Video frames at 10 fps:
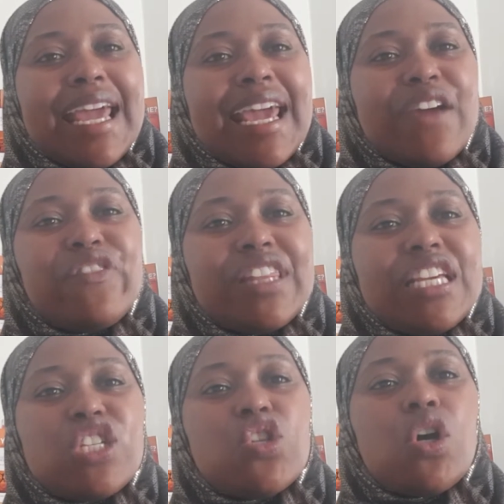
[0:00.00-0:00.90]

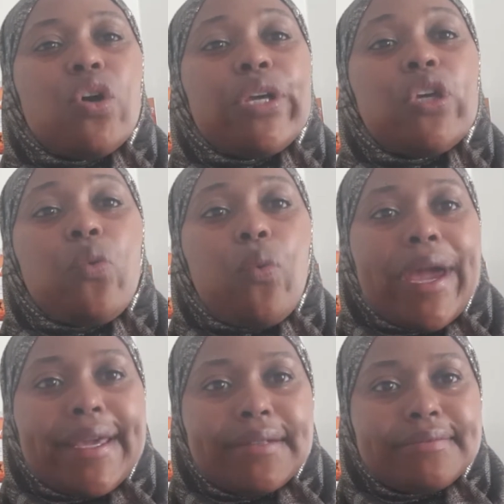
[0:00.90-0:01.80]
everything is not going your
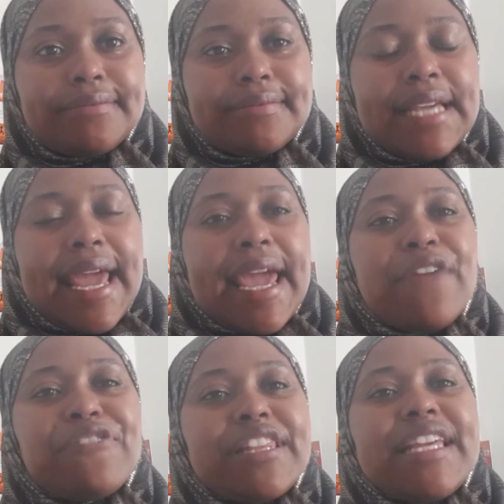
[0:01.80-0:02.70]
way.
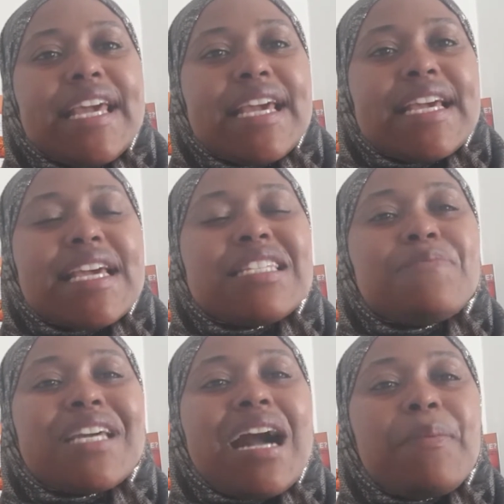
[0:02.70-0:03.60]
Everything is
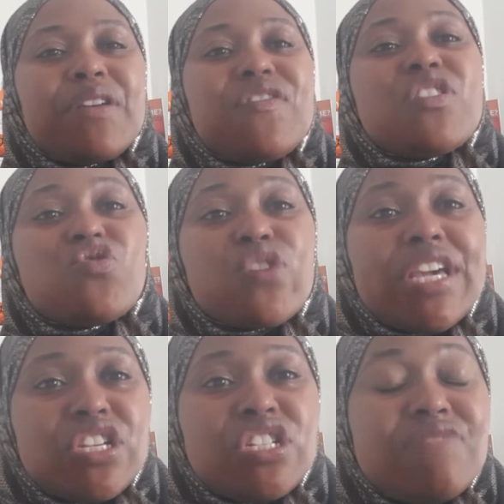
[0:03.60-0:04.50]
becoming
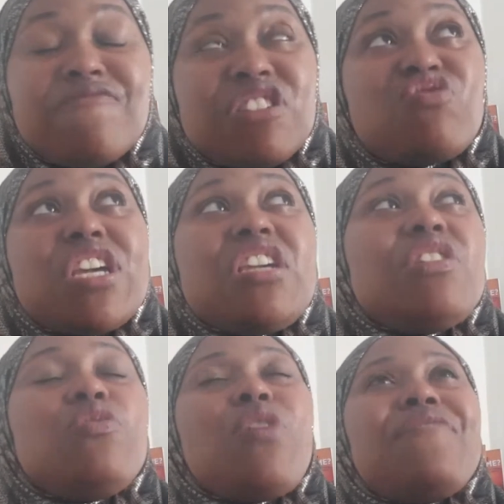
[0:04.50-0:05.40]
frustration.
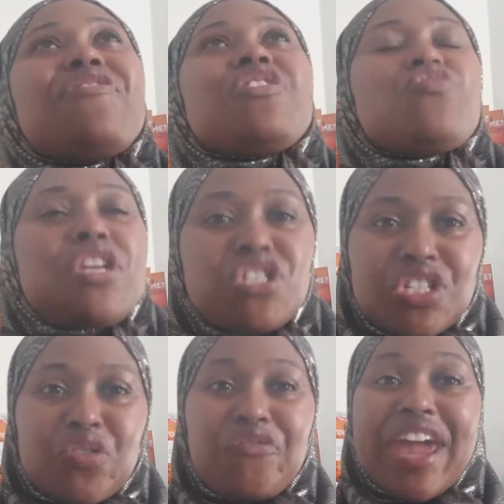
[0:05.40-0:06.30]
You have
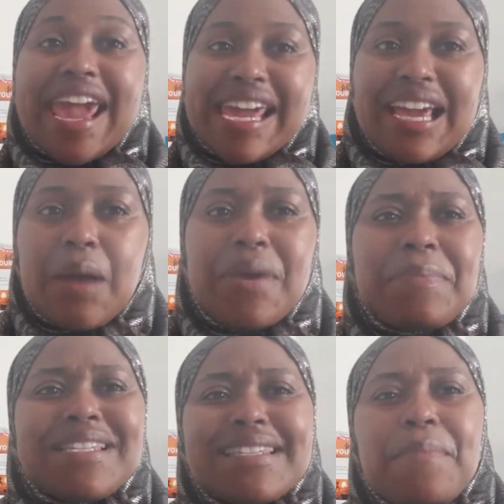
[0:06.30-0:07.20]
frustration, you have anger,
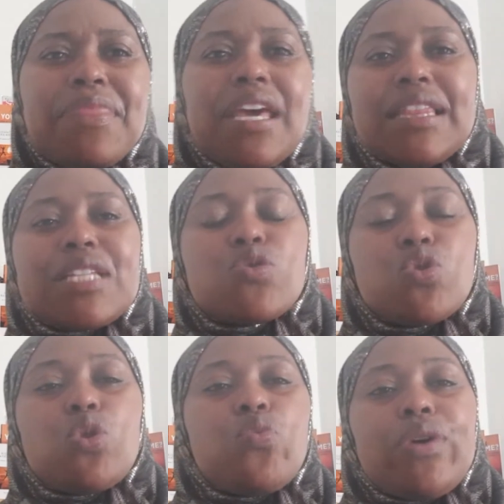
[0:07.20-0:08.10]
maybe something that to
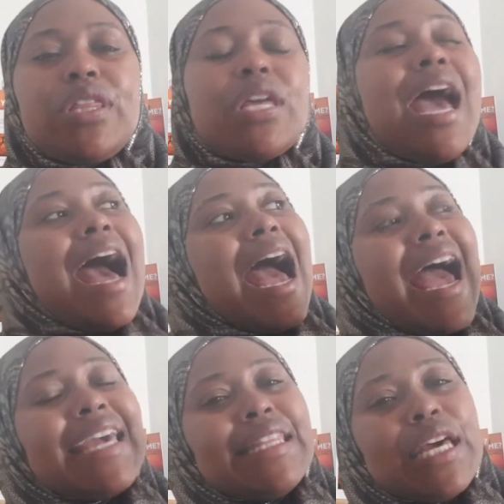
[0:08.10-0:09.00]
do with
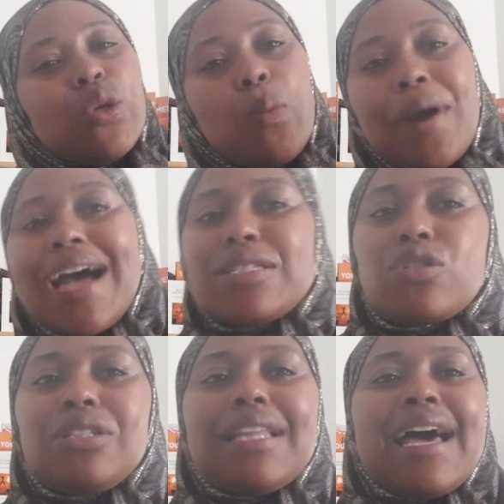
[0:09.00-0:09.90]
either your
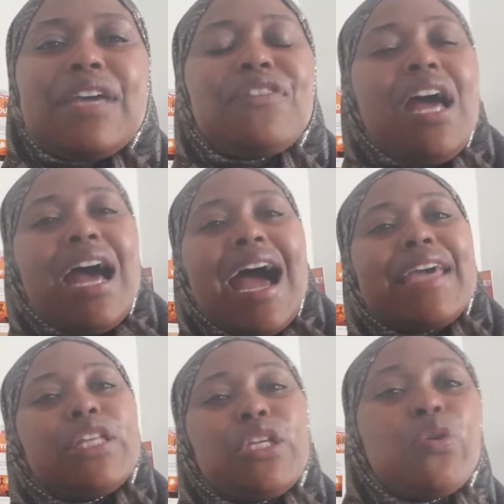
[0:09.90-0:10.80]
personal life,
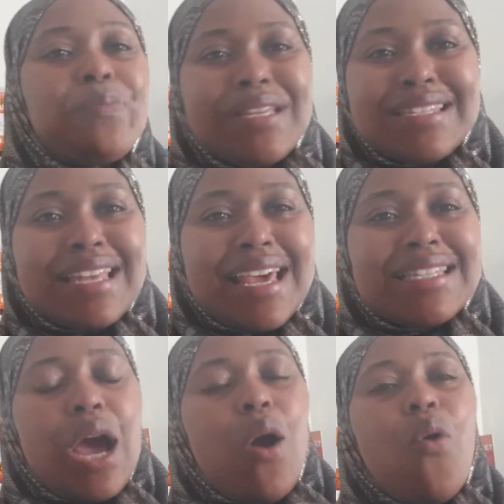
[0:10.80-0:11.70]
either your business,
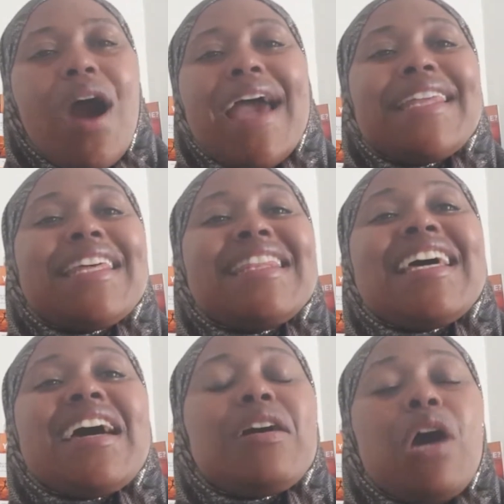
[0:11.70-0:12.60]
or either
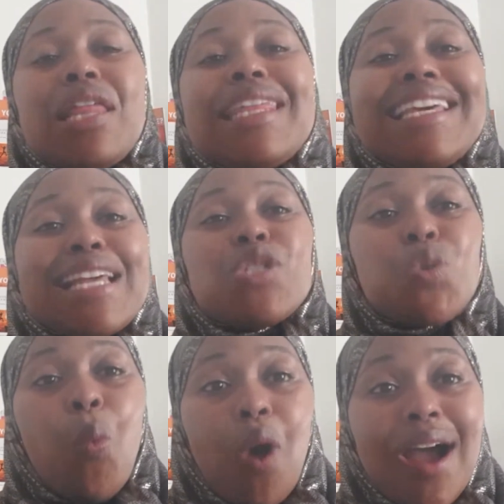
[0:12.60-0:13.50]
the thing that you
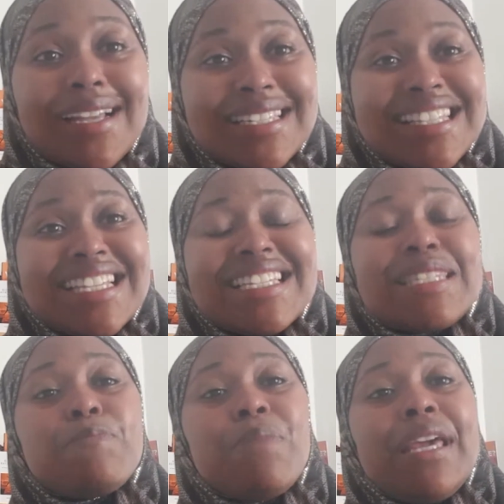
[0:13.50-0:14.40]
want. There
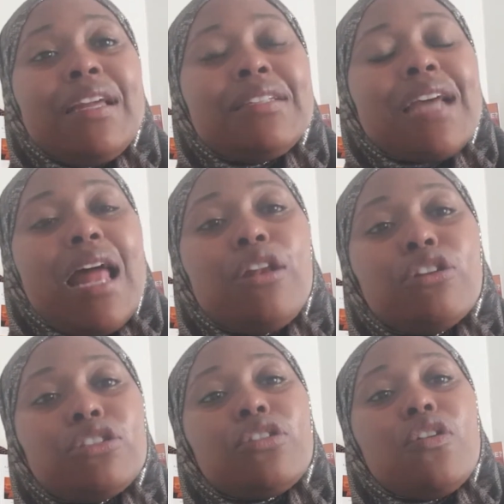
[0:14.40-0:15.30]
just been a
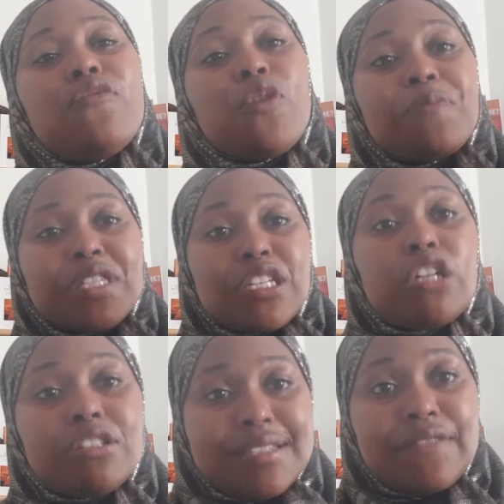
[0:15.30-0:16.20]
lot of
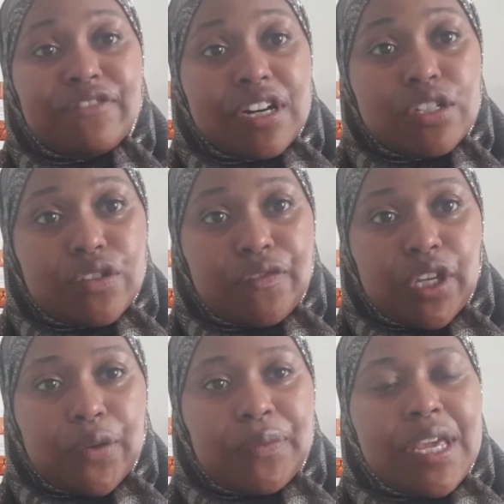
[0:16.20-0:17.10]
obstacles in front of
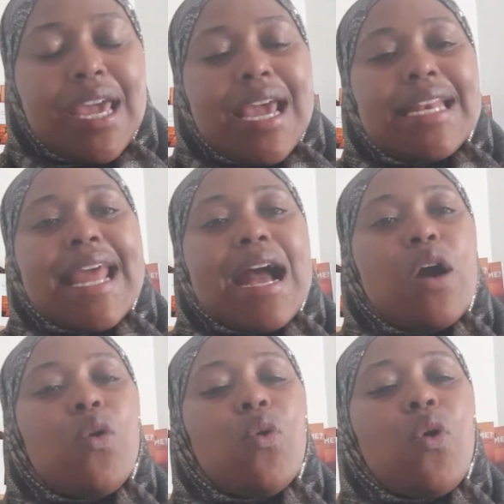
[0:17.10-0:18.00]
you.
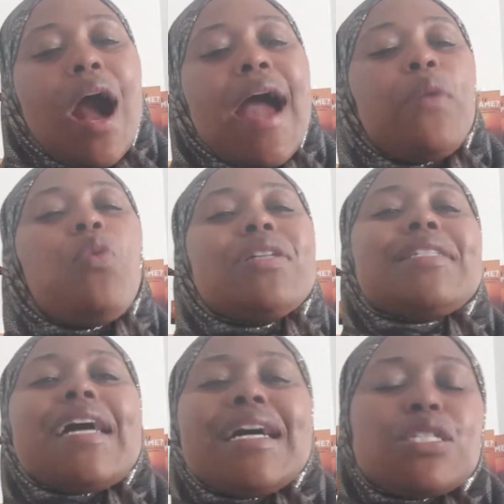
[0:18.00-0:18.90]
Now, I want
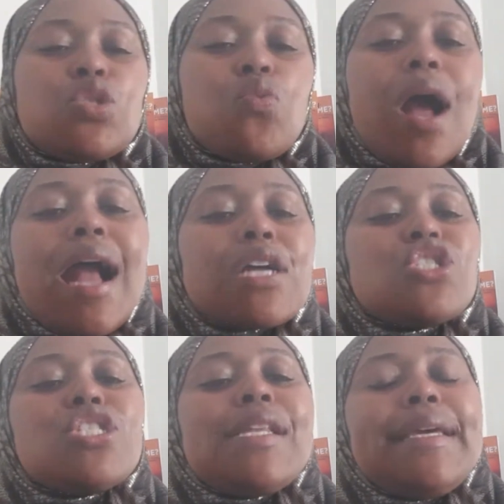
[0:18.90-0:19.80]
us to
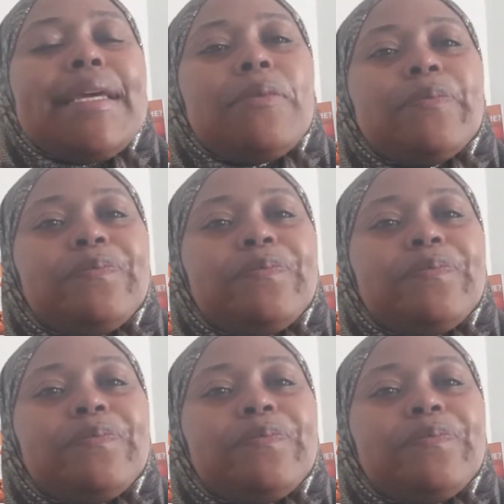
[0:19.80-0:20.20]
actually